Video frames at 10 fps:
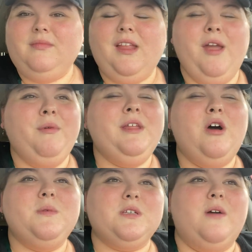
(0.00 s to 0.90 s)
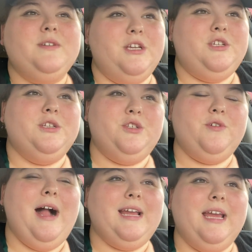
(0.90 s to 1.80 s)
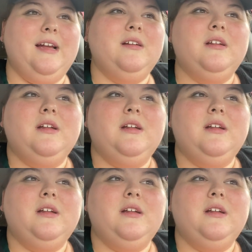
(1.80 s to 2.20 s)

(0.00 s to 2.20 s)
I really hope this conversation is tracking.